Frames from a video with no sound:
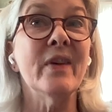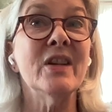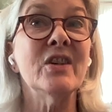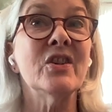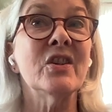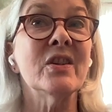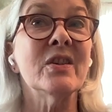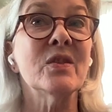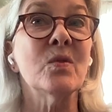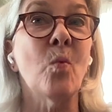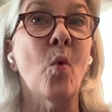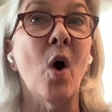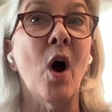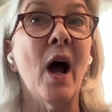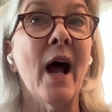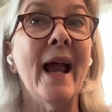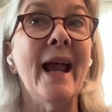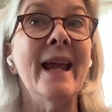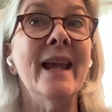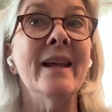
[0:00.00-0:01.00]
inches
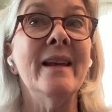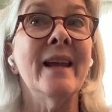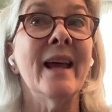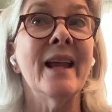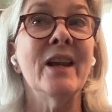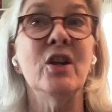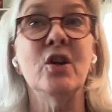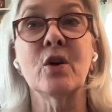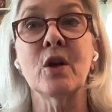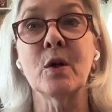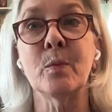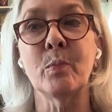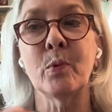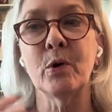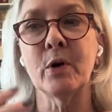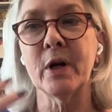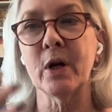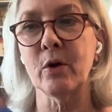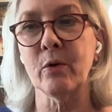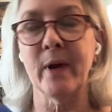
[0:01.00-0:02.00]
wide, and you could
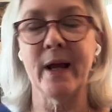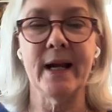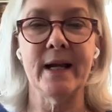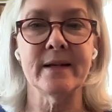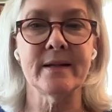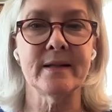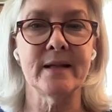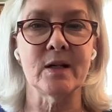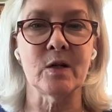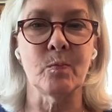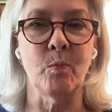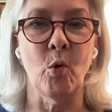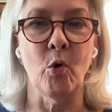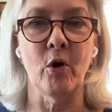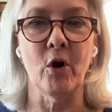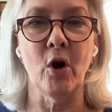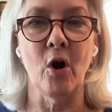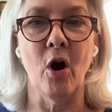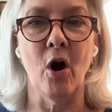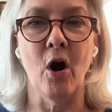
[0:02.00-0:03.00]
put a granny stitch
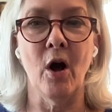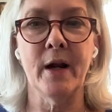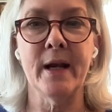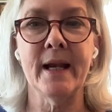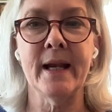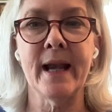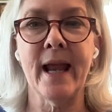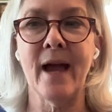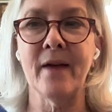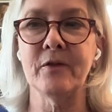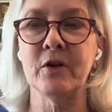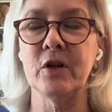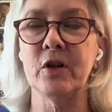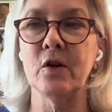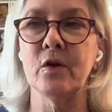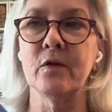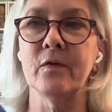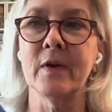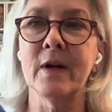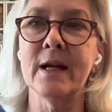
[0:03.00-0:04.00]
border on it after
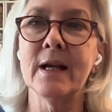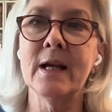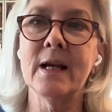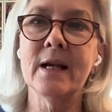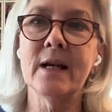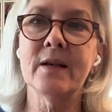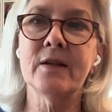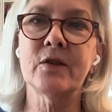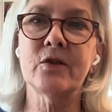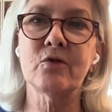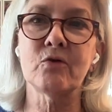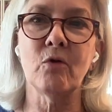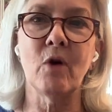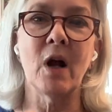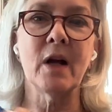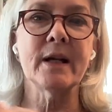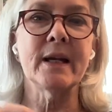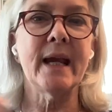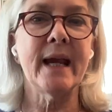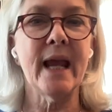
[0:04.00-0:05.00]
you've
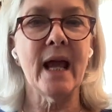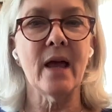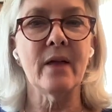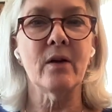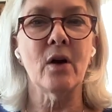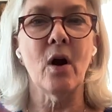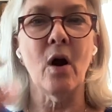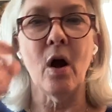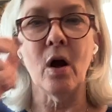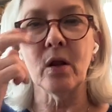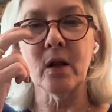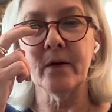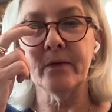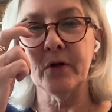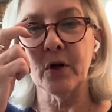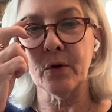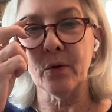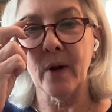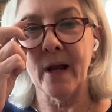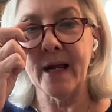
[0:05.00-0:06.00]
strung together all of
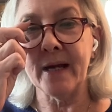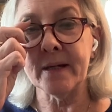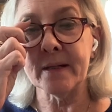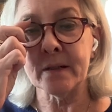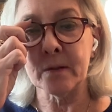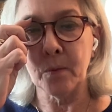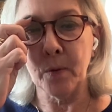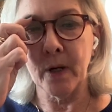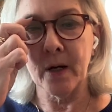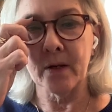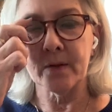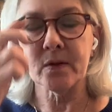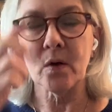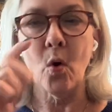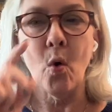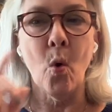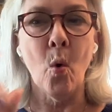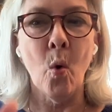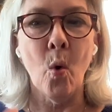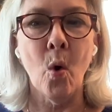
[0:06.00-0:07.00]
your granny squares,
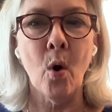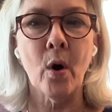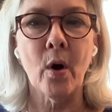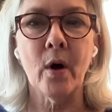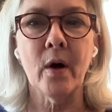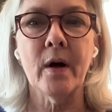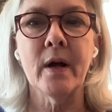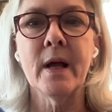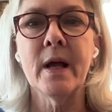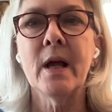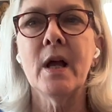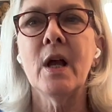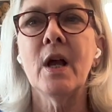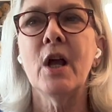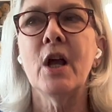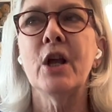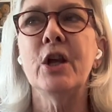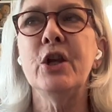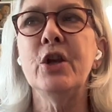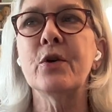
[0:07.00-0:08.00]
or
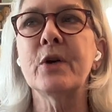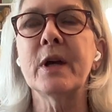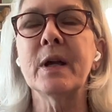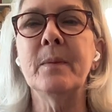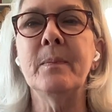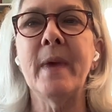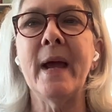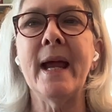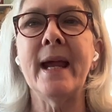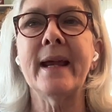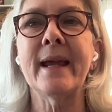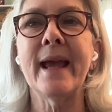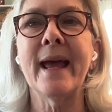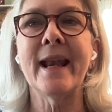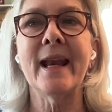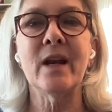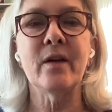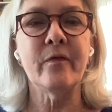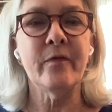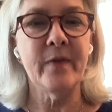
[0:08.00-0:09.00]
you could make an
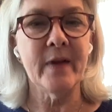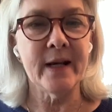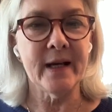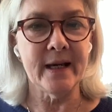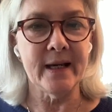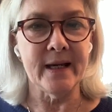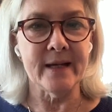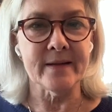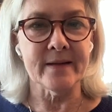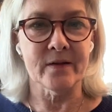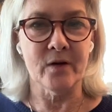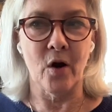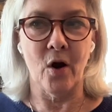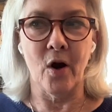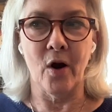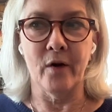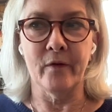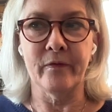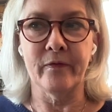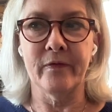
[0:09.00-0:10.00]
infinity
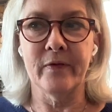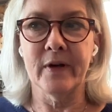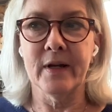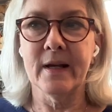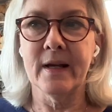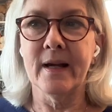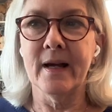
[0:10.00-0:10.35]
scarf.